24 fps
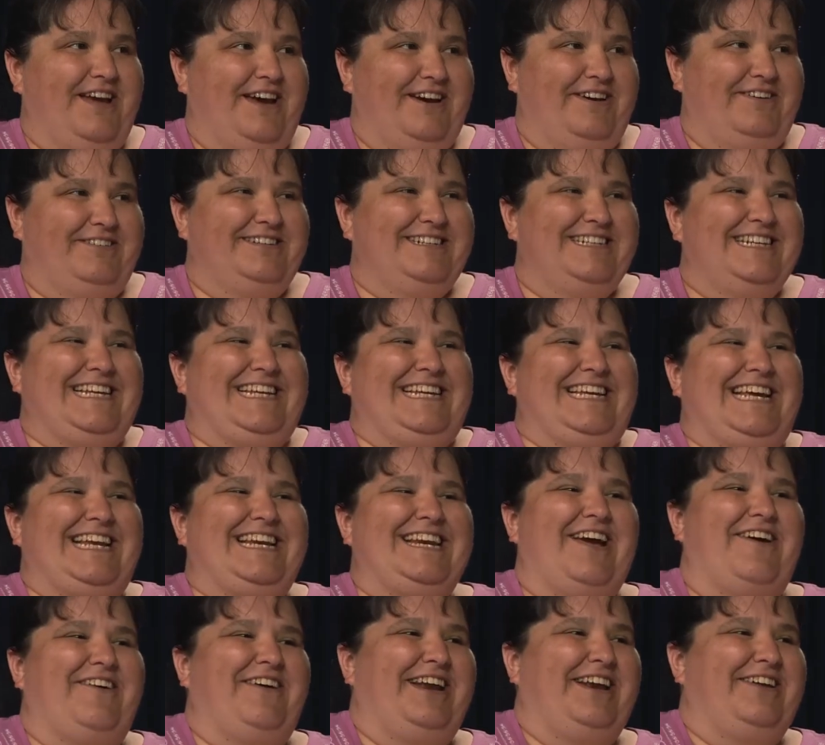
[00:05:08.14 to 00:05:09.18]
No.
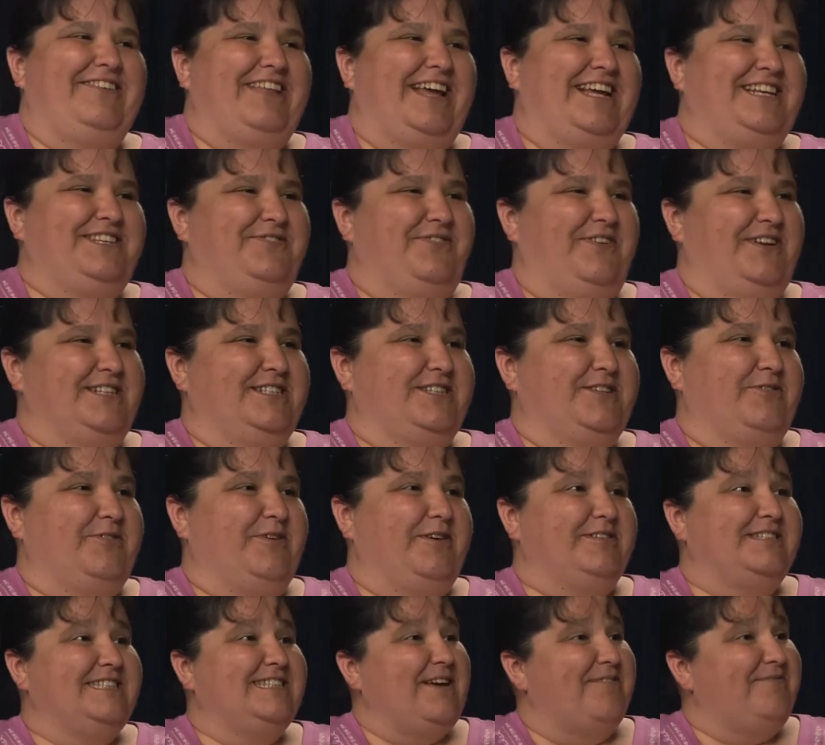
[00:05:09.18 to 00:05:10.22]
No, I don't like to finish the
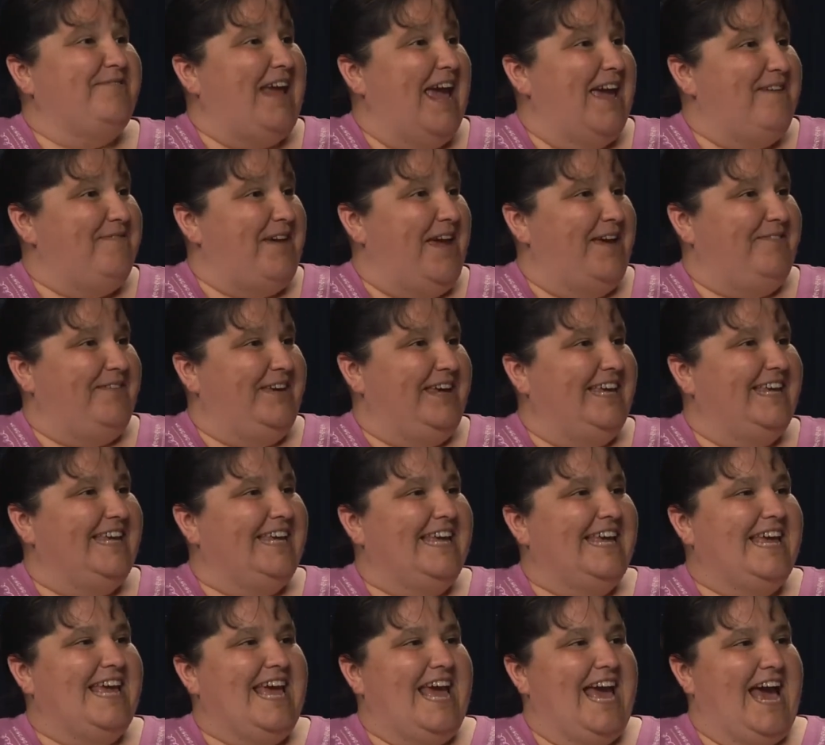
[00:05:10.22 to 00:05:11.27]
quilt. Someday maybe.
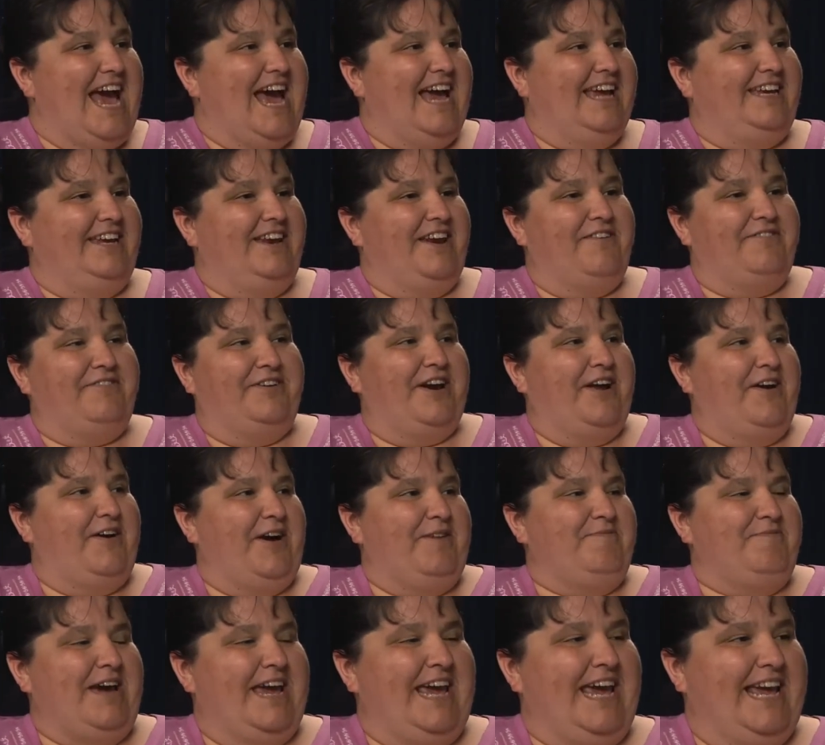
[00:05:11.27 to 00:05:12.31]
You never know.
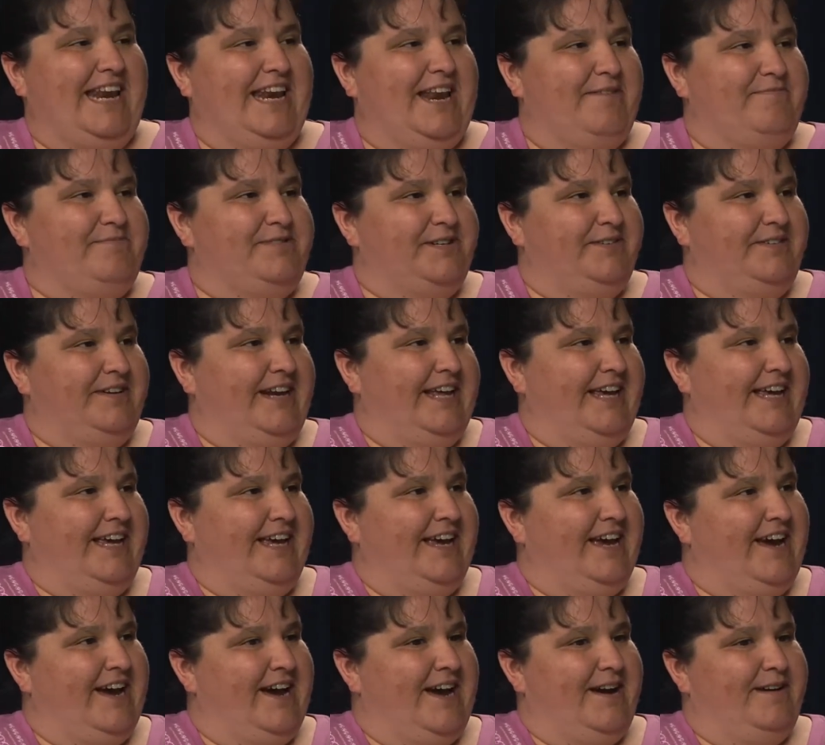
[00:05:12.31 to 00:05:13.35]
I might end up doing it.
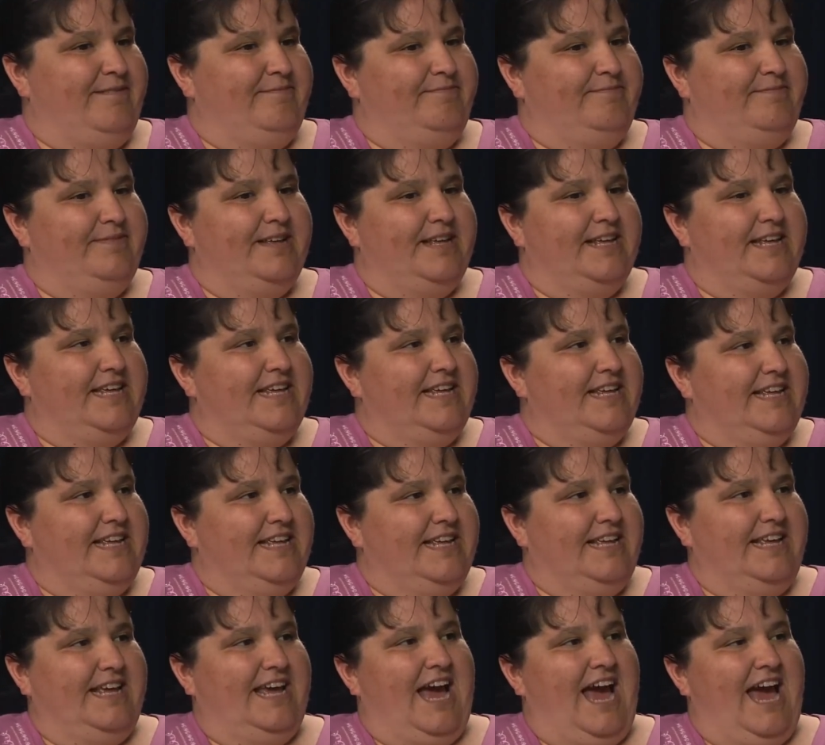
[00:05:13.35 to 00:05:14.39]

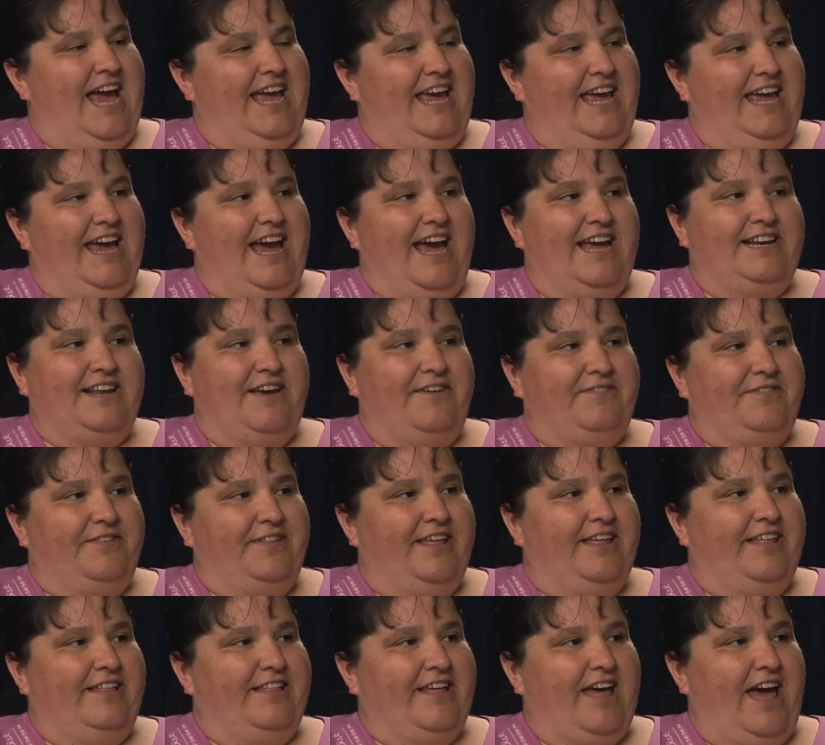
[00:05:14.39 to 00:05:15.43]
I
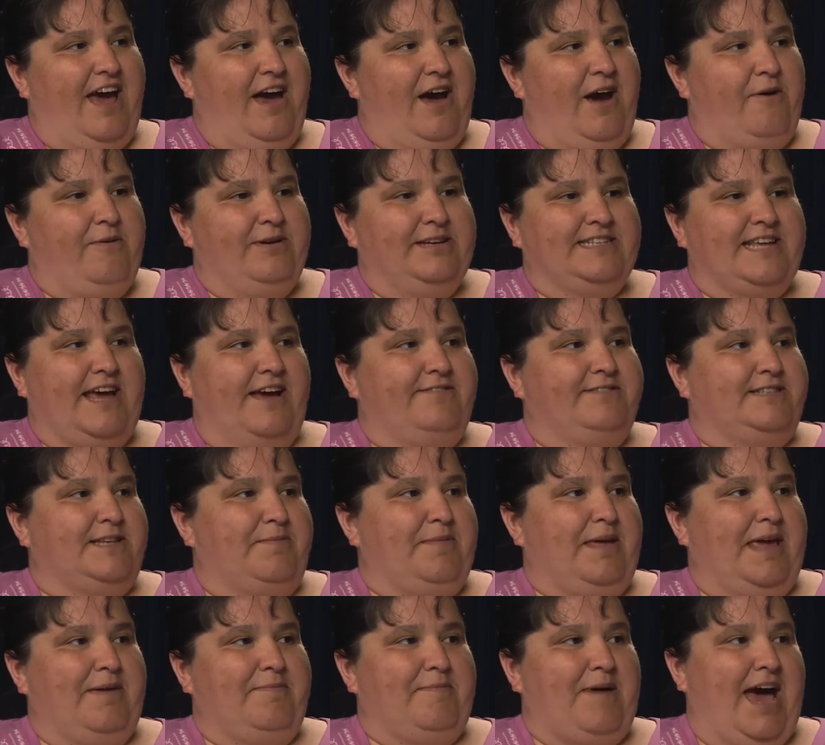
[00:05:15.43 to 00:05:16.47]
definitely always have
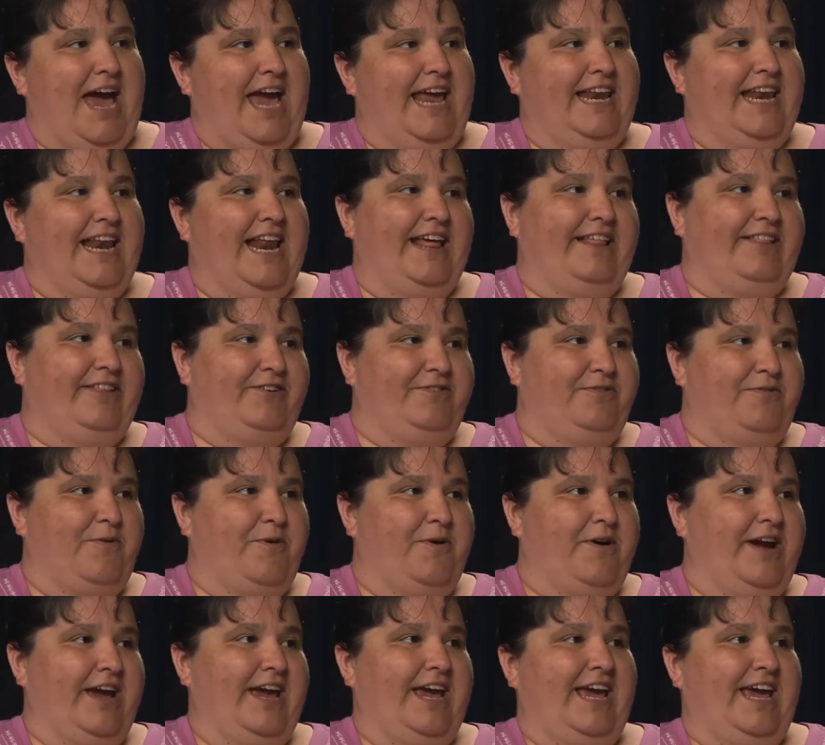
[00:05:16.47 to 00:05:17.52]
something in mind, and I look
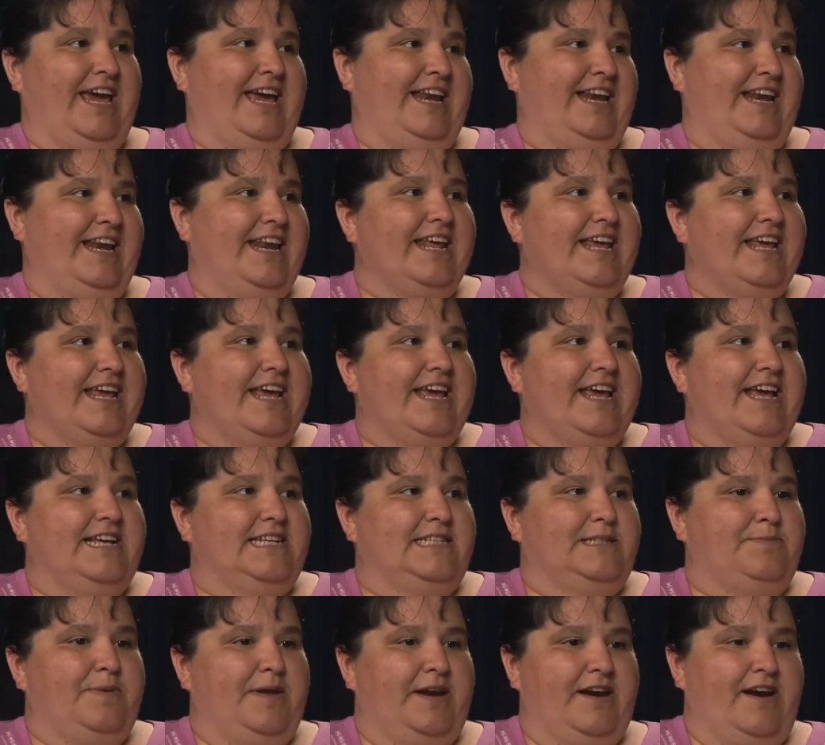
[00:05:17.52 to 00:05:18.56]
for it and
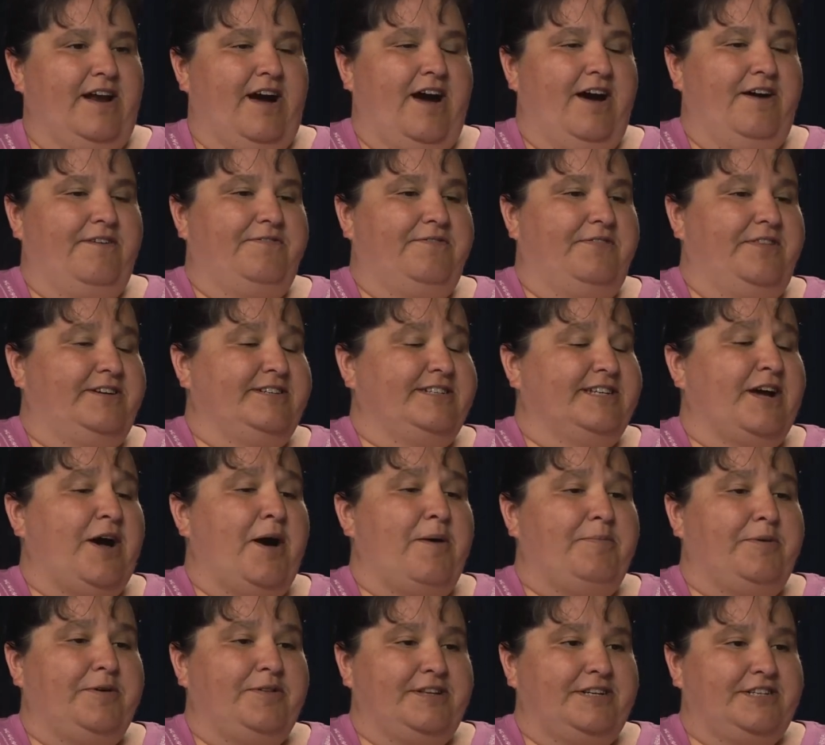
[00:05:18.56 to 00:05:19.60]
spin it off. There's a
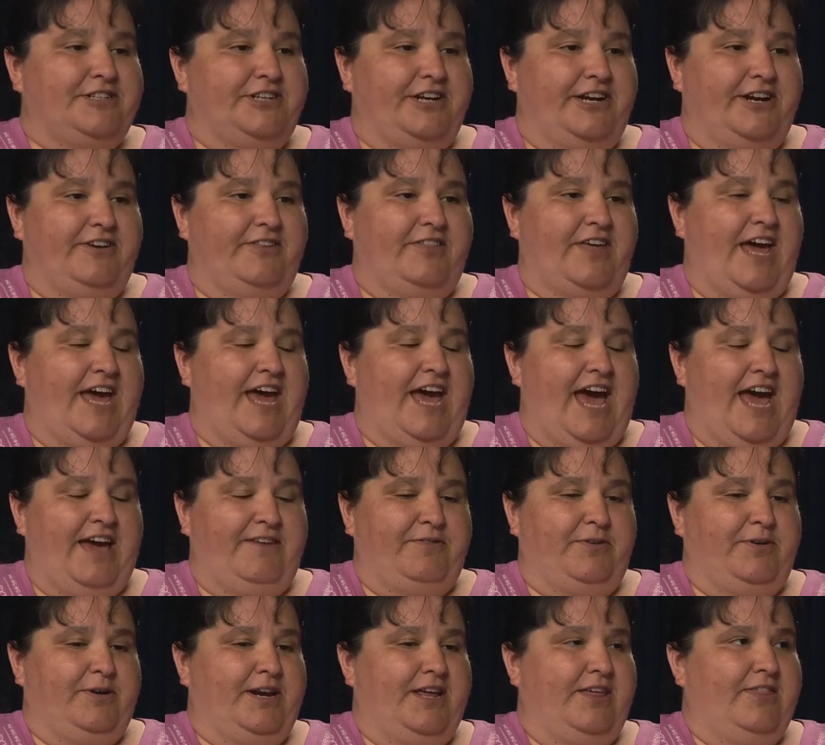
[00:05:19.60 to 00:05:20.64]
couple this year that
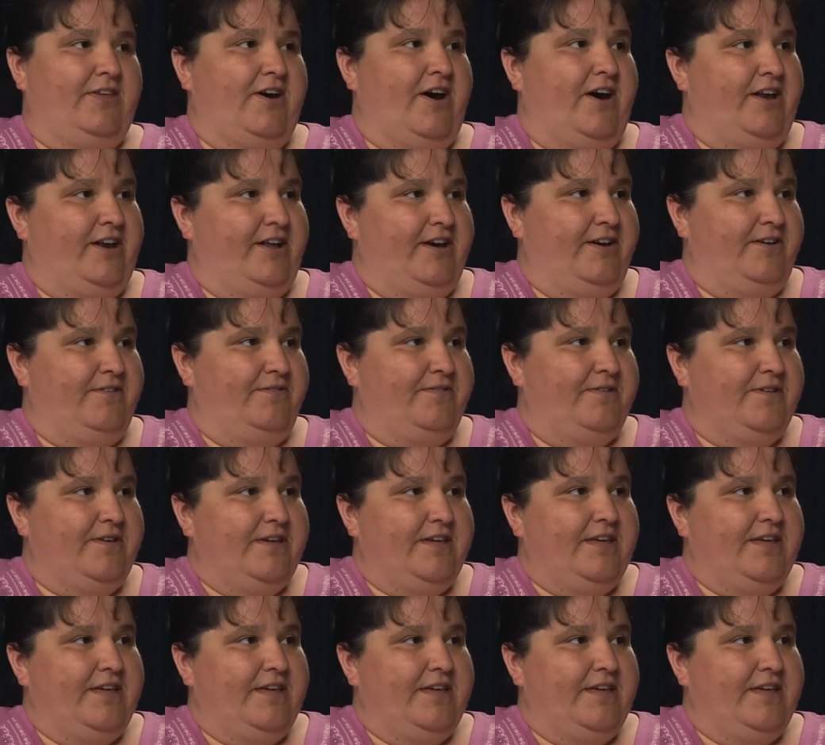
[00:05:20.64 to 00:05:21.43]
I've already thought of